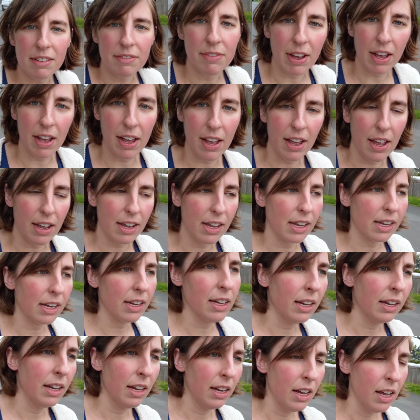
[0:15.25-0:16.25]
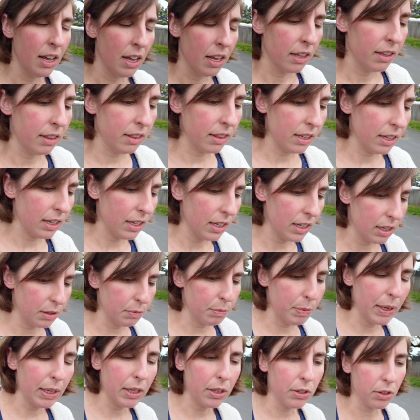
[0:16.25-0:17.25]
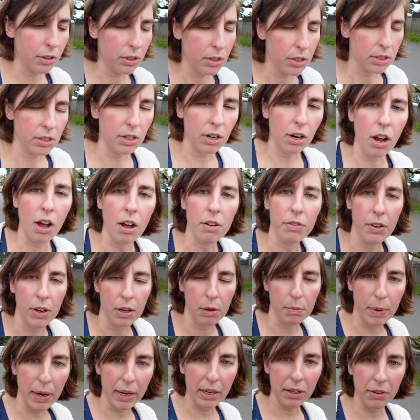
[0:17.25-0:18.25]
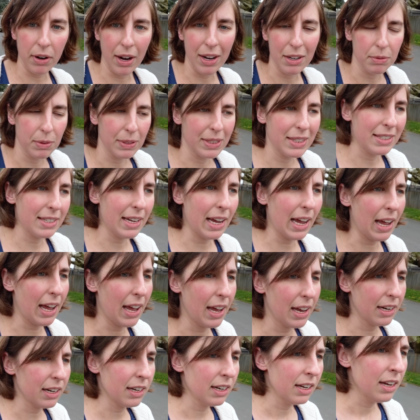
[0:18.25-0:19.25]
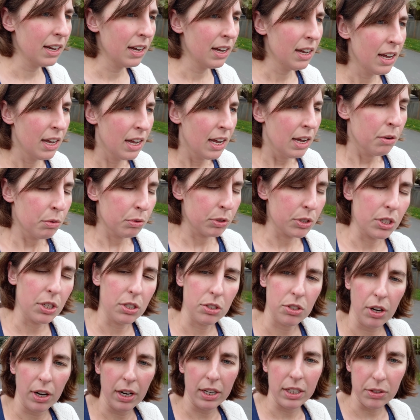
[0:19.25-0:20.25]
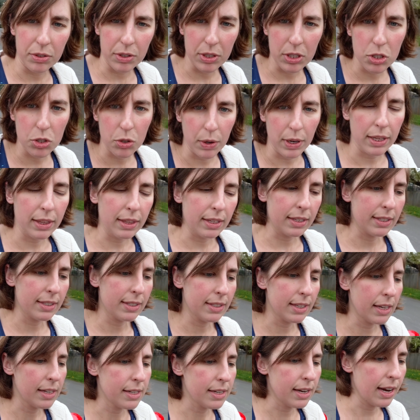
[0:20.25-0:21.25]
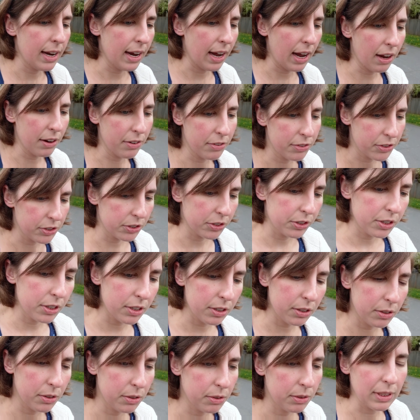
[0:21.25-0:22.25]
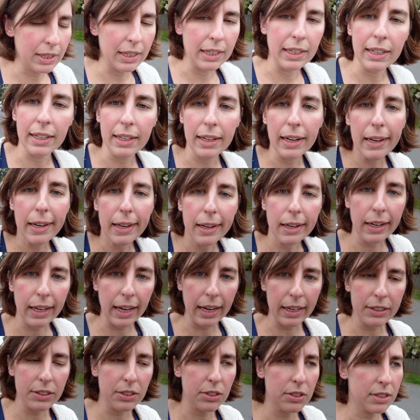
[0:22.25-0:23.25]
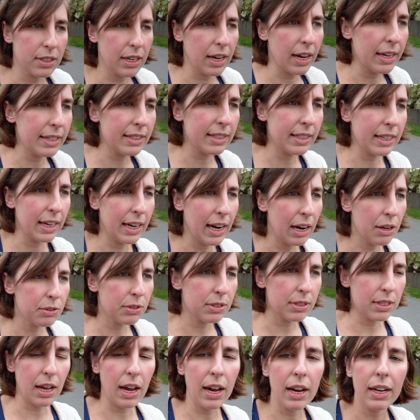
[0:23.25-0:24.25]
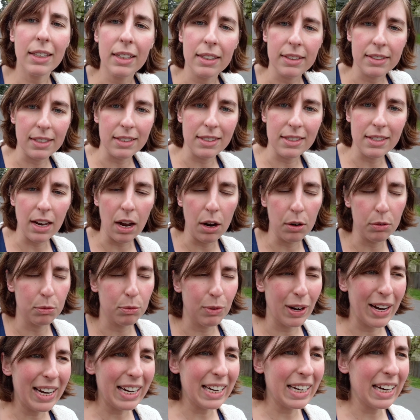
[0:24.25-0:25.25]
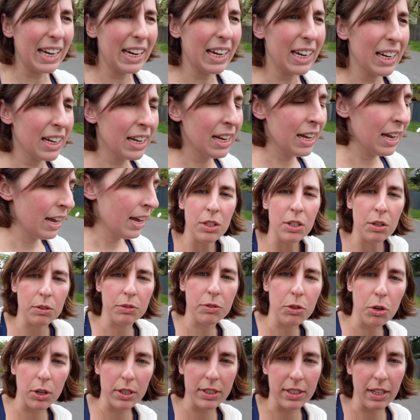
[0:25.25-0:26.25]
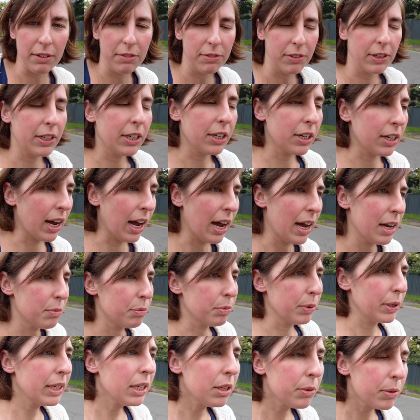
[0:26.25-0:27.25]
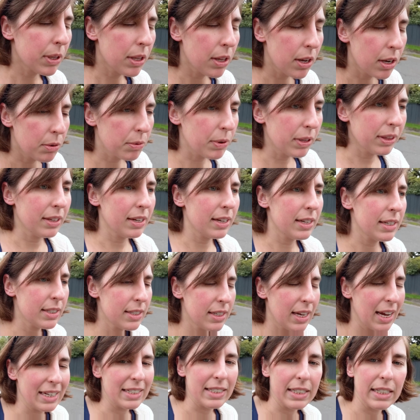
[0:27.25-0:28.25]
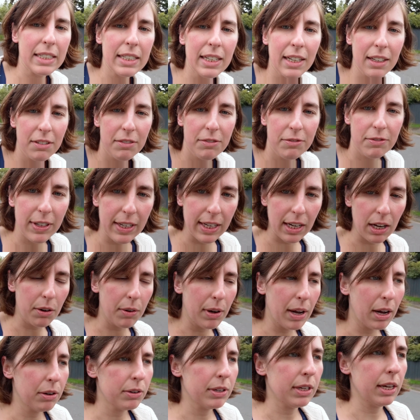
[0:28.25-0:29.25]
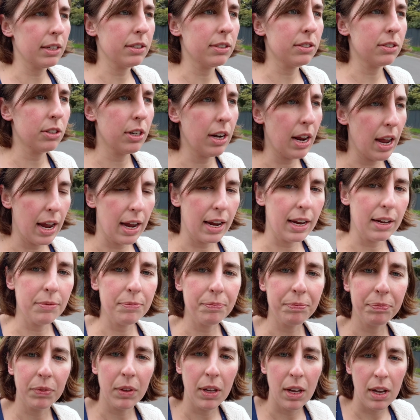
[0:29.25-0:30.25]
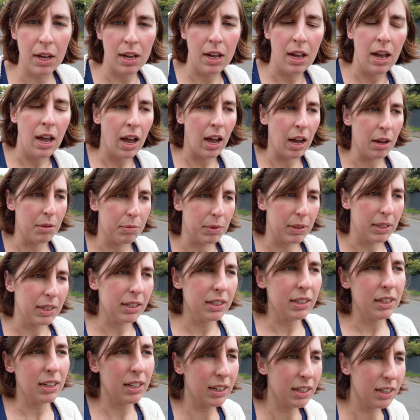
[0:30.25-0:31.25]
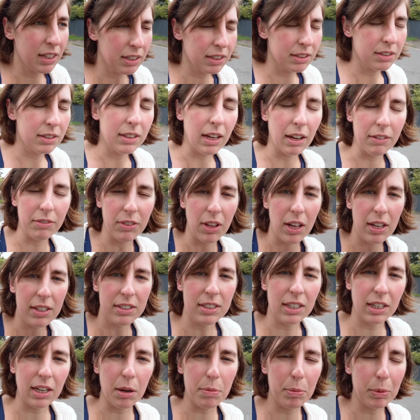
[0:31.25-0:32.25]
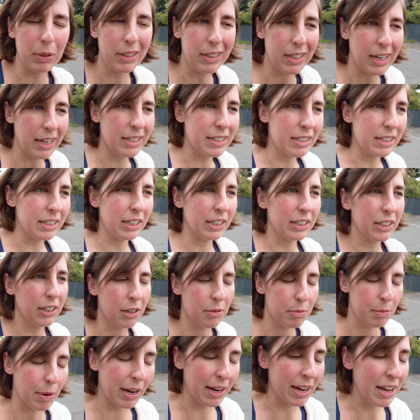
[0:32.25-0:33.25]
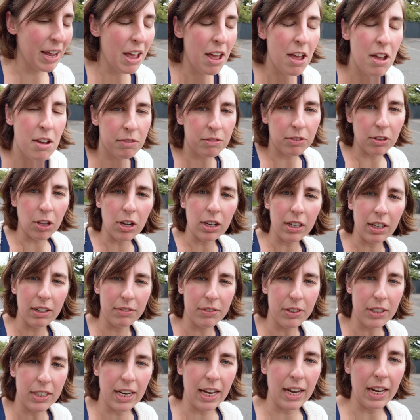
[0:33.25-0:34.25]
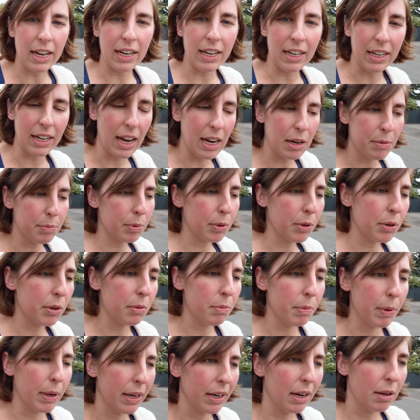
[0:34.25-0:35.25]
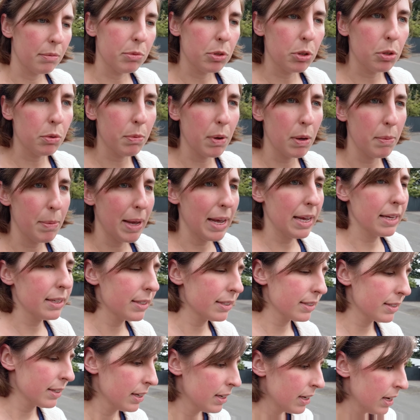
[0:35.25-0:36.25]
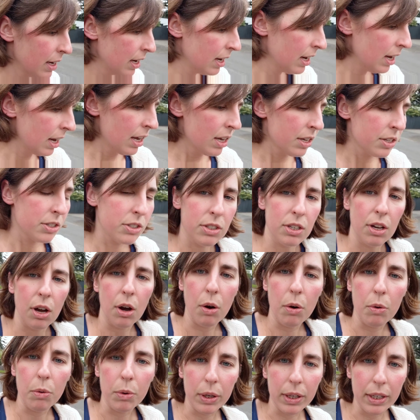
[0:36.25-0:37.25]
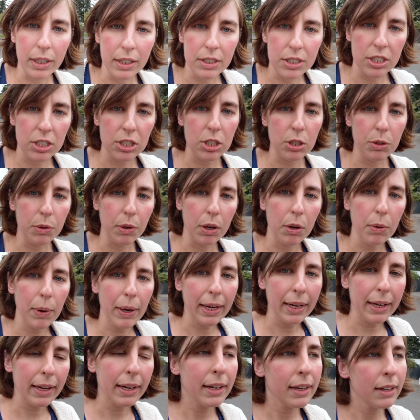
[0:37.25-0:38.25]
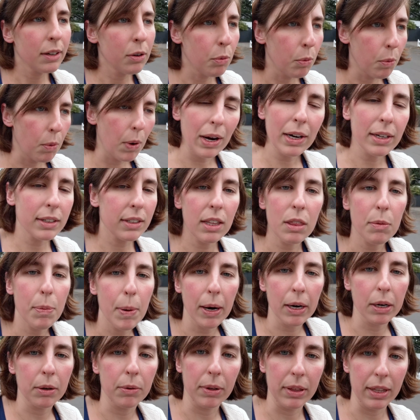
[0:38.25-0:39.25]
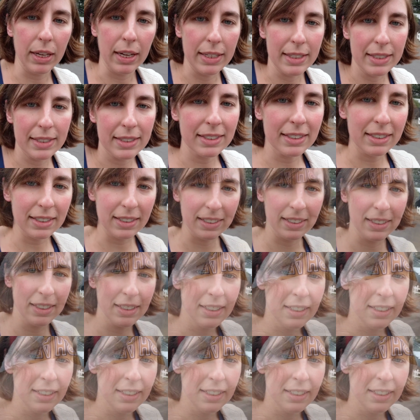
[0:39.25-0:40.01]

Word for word: Levi. The big girls are off on a bike ride with Dad. We're just trying to enjoy this Sunday afternoon and get a little exercise, get outside because it's not raining. So of course I figured I'd bring you along with us. I didn't get a video out yesterday. I'm, I've lost a couple of days here on my vlog every day in April, but I'm doing my best. So we're gonna just do a quick walk to the park with us.